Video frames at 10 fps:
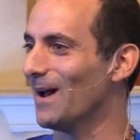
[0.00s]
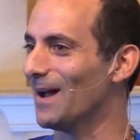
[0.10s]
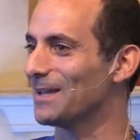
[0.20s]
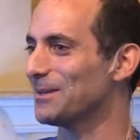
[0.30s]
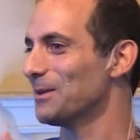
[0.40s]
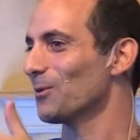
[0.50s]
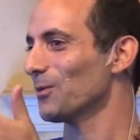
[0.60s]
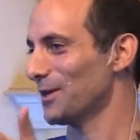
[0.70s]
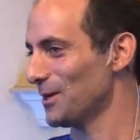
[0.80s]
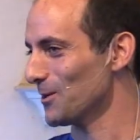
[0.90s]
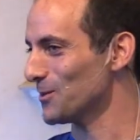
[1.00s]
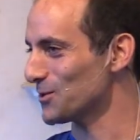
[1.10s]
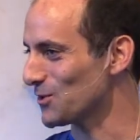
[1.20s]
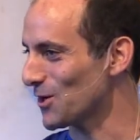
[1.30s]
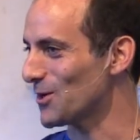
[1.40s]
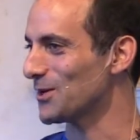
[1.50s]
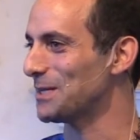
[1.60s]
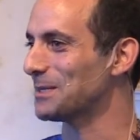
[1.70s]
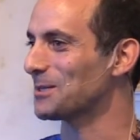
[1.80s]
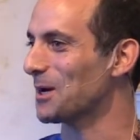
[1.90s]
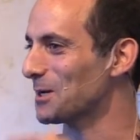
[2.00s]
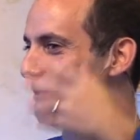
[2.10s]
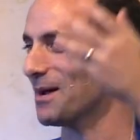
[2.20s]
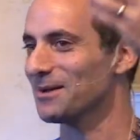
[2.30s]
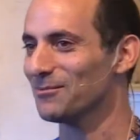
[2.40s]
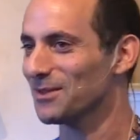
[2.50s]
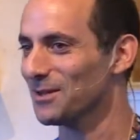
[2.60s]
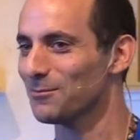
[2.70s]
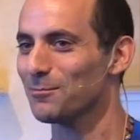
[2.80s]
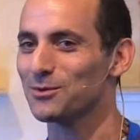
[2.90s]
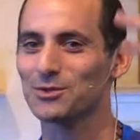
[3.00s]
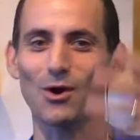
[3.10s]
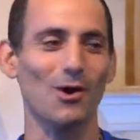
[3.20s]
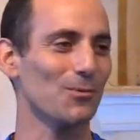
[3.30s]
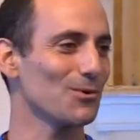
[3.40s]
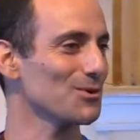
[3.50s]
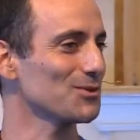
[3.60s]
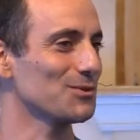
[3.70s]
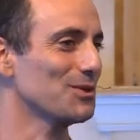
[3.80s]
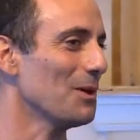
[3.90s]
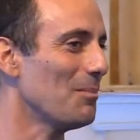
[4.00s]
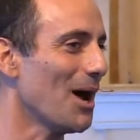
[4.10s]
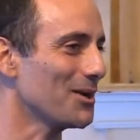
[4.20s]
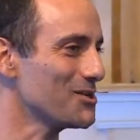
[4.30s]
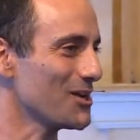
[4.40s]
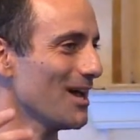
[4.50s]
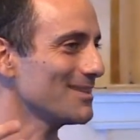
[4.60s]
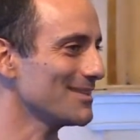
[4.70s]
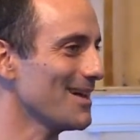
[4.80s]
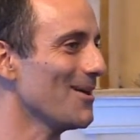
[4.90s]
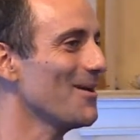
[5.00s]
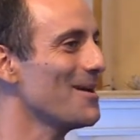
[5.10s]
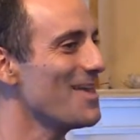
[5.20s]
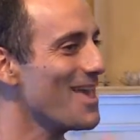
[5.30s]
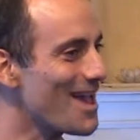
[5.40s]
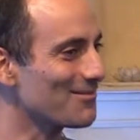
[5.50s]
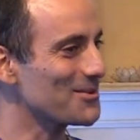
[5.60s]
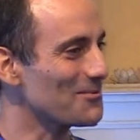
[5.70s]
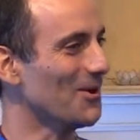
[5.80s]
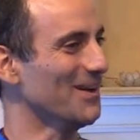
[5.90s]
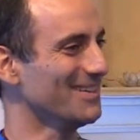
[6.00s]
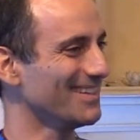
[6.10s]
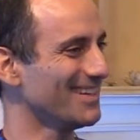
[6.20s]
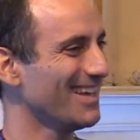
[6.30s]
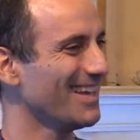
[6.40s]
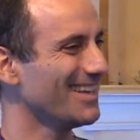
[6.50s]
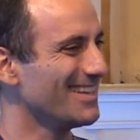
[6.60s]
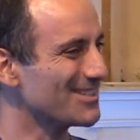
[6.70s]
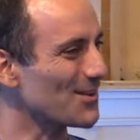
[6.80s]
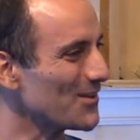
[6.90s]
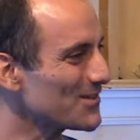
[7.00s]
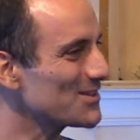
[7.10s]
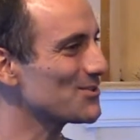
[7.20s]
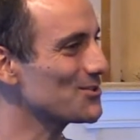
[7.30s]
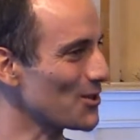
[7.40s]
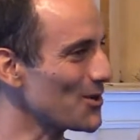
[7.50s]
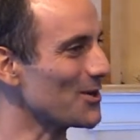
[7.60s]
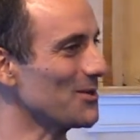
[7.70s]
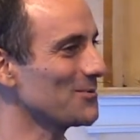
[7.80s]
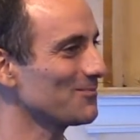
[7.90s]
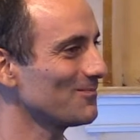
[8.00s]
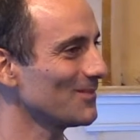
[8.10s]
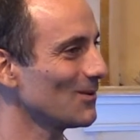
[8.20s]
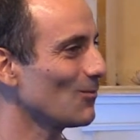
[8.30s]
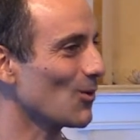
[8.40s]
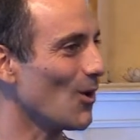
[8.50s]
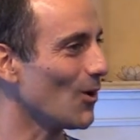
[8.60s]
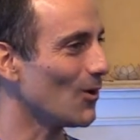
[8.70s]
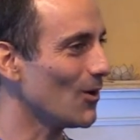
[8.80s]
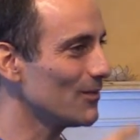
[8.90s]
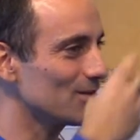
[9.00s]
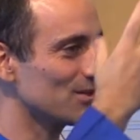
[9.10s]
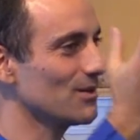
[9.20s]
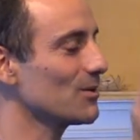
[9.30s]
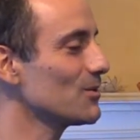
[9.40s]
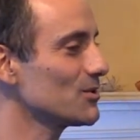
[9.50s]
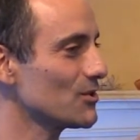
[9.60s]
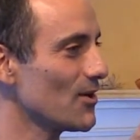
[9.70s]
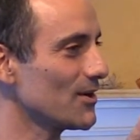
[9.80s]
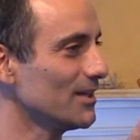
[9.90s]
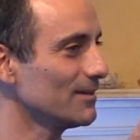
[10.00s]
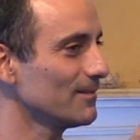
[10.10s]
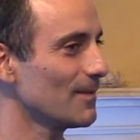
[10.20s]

he wrote The Hero's Journey and talked about everything from Star Wars to the Upanishads and how everyone is on this journey. We're all on this hero's journey.